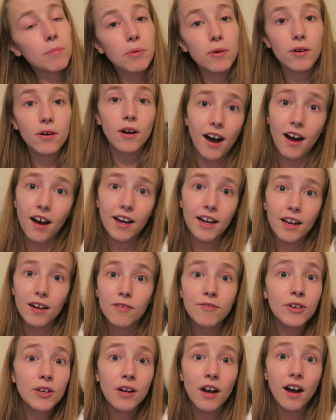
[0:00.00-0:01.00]
I put, hi, I
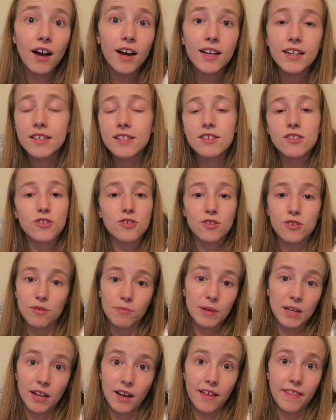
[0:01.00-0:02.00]
love you guys, just
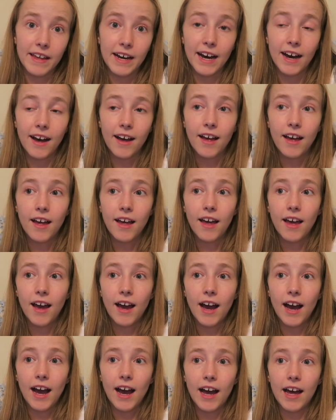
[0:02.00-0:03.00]
something like that.
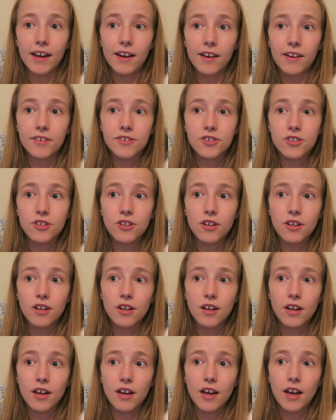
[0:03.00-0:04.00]
And
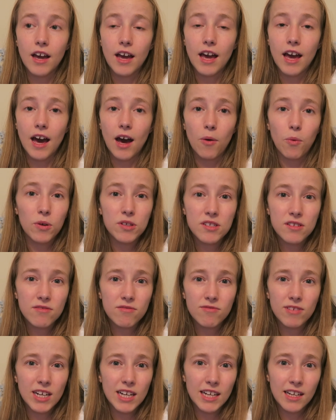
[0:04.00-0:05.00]
I
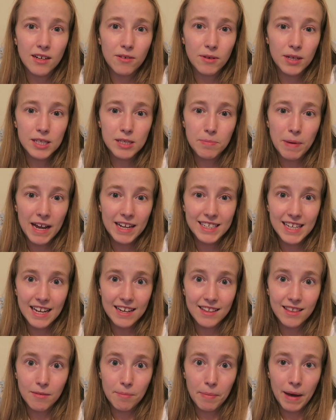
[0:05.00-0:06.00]
wasn't really going to expect
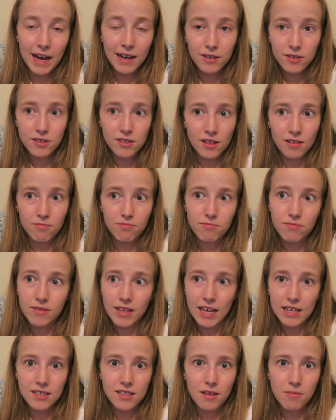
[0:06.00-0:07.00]
anything back, so I
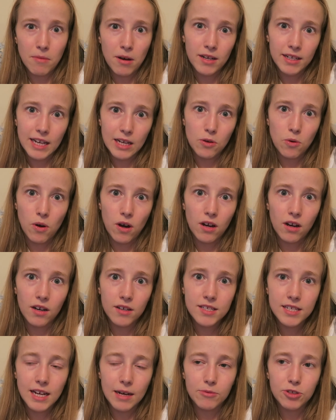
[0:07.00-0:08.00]
guess they might get quite a lot
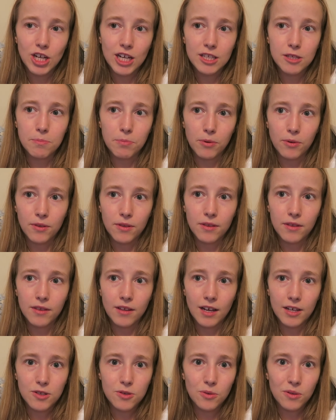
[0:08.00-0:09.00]
of Snapchats, but
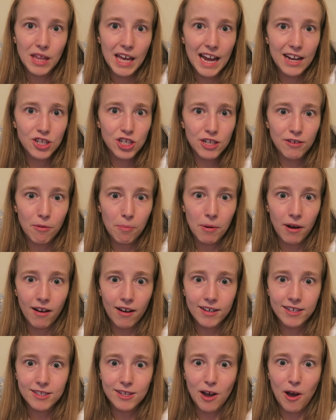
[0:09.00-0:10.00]
I saw they actually
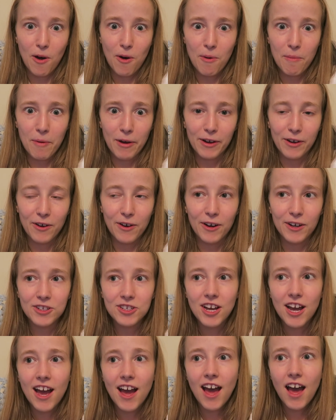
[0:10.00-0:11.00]
replied. I was like, oh my god.